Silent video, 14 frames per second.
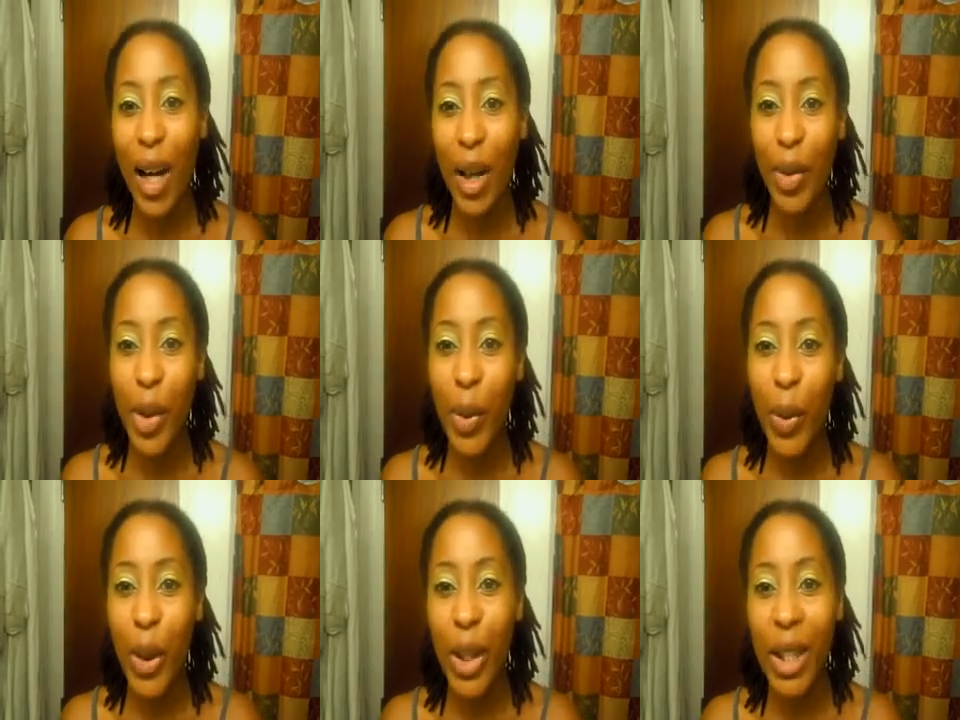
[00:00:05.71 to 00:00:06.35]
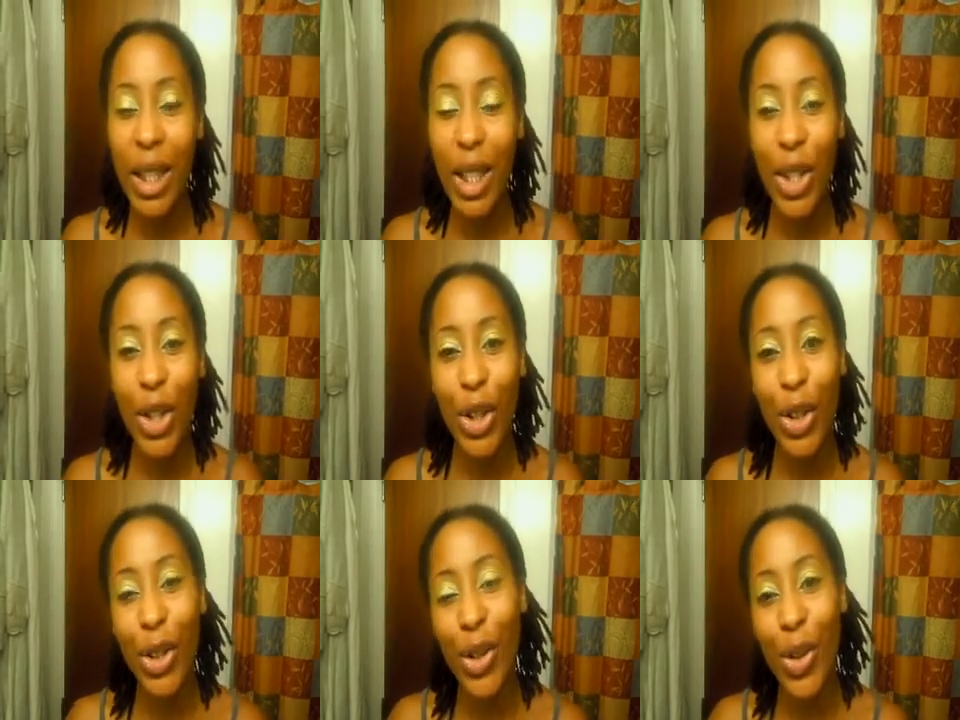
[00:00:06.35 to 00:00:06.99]
Hi everyone,
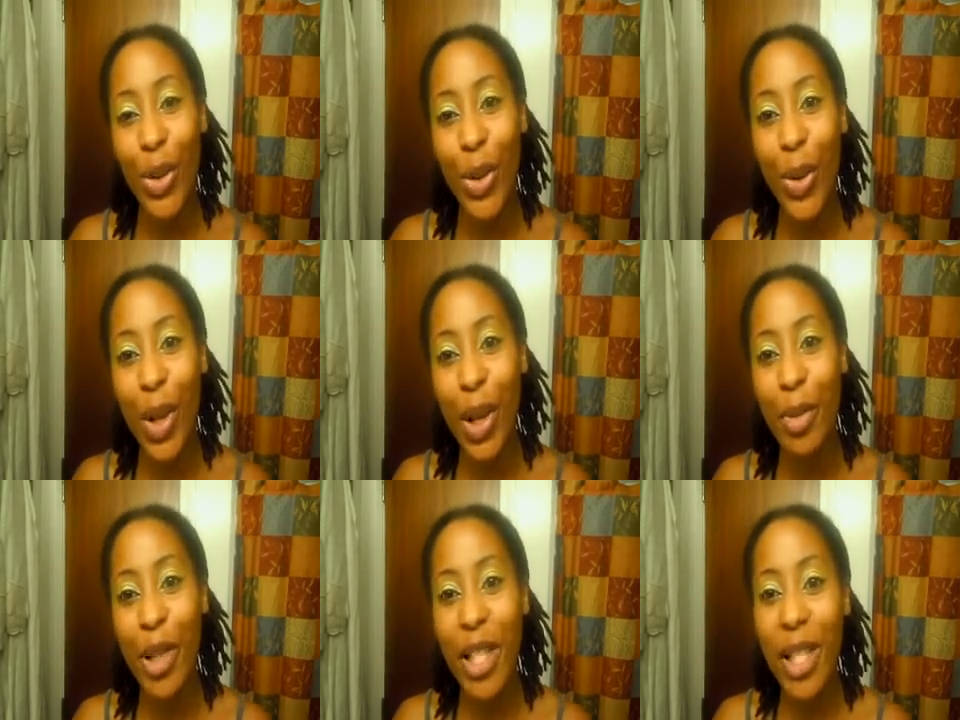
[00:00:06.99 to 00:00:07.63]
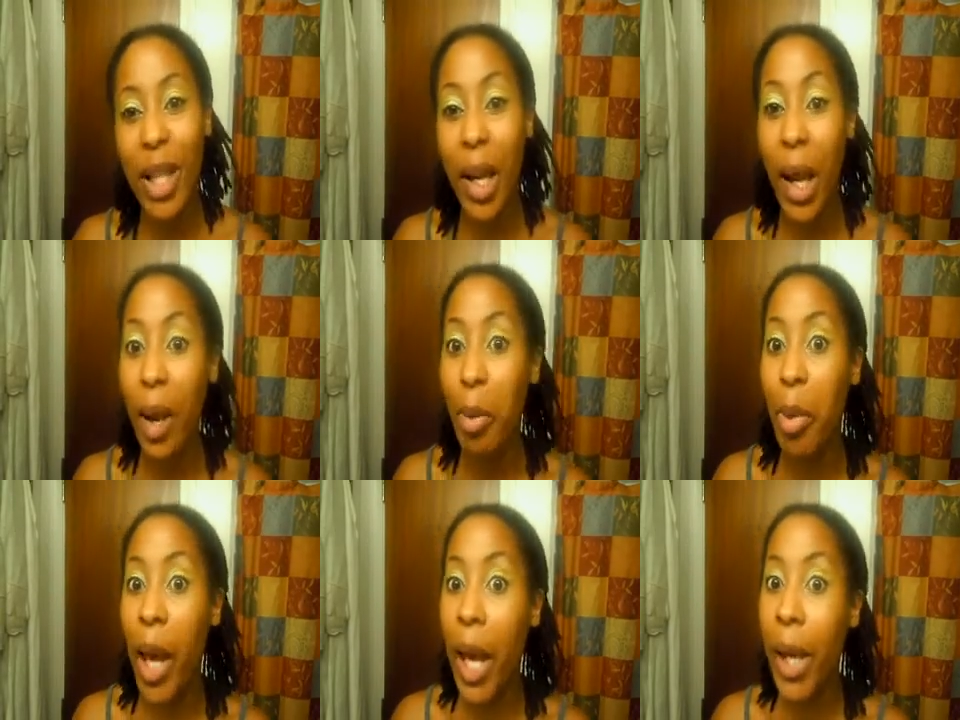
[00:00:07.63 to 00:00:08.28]
it's your girl Kiel Chemist, and I
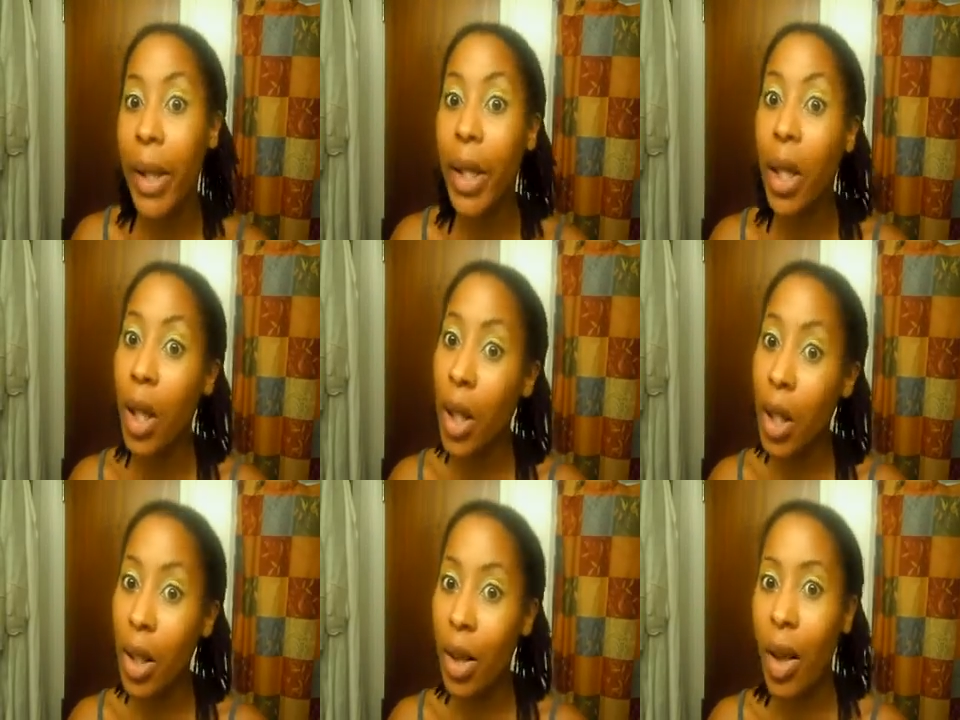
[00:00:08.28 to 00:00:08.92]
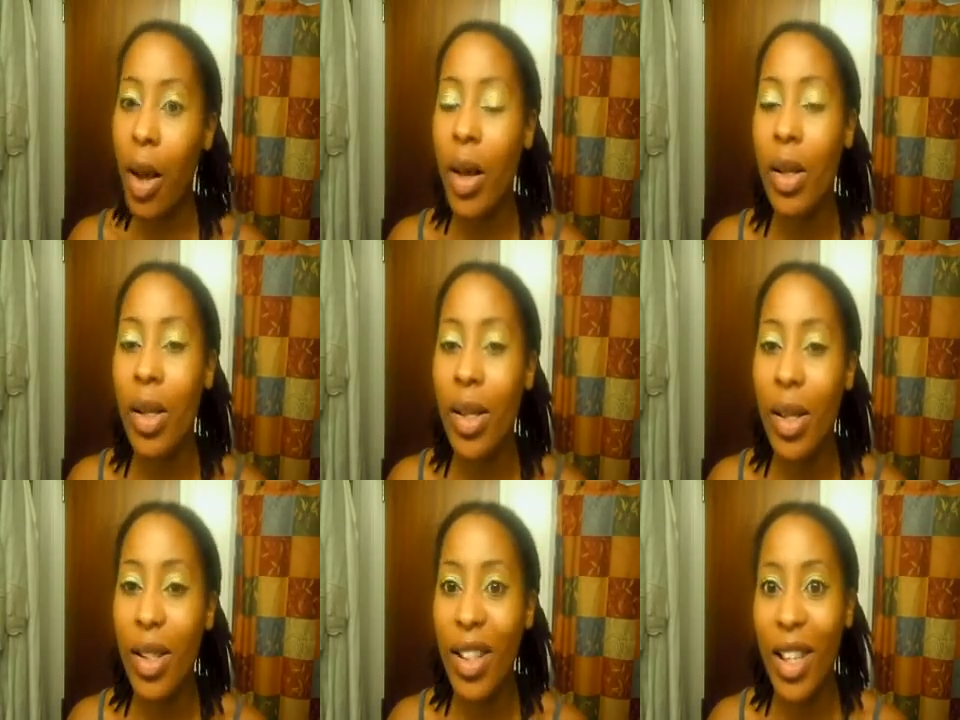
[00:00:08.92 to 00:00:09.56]
am back again.
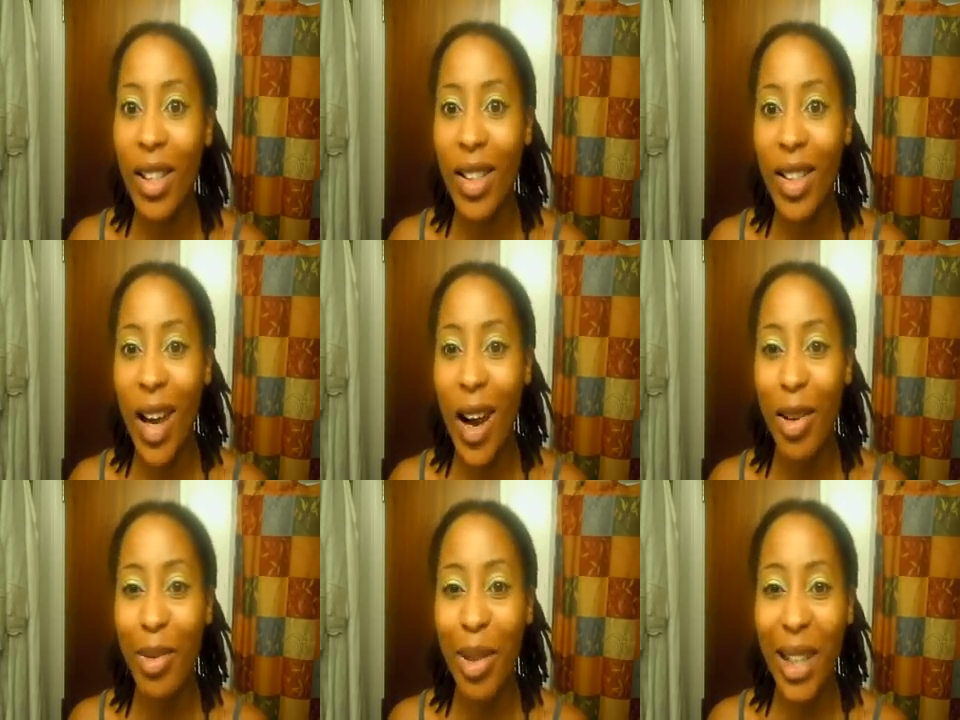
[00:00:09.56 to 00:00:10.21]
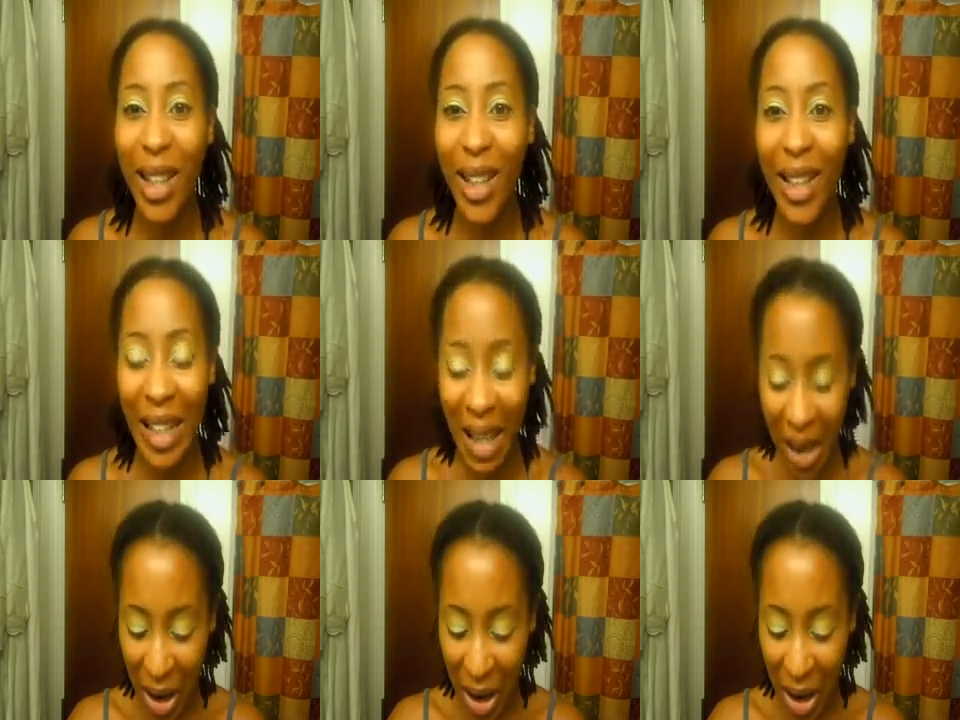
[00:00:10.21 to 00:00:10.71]
Yes, getting tired of me yet?